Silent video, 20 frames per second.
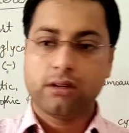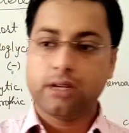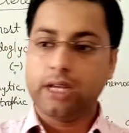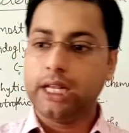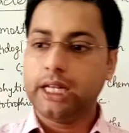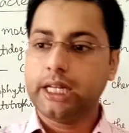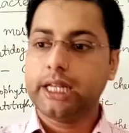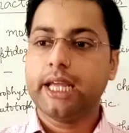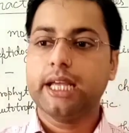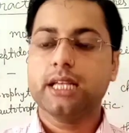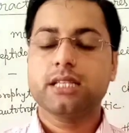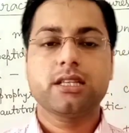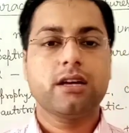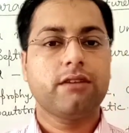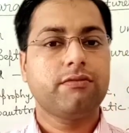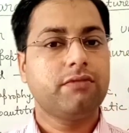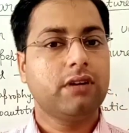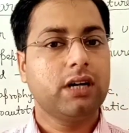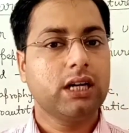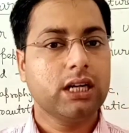In case
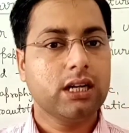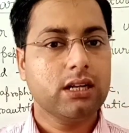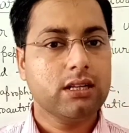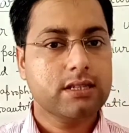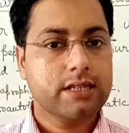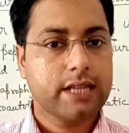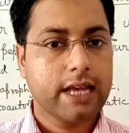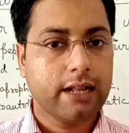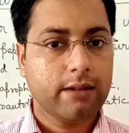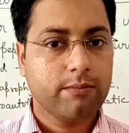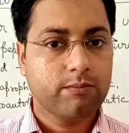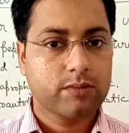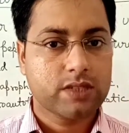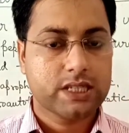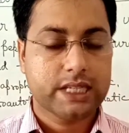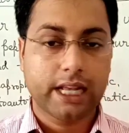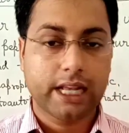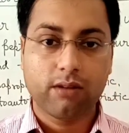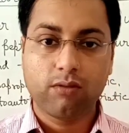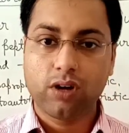of fungal
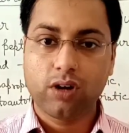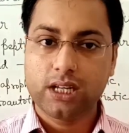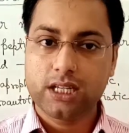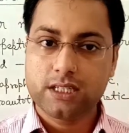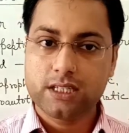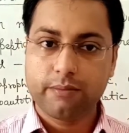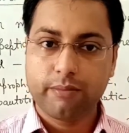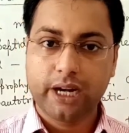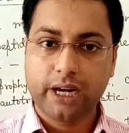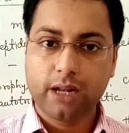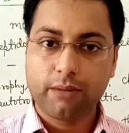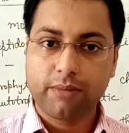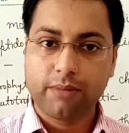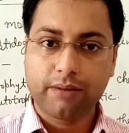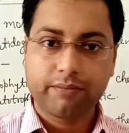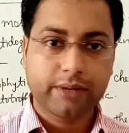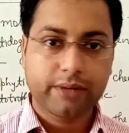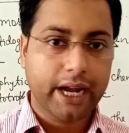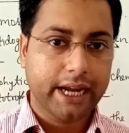cell wall is made up of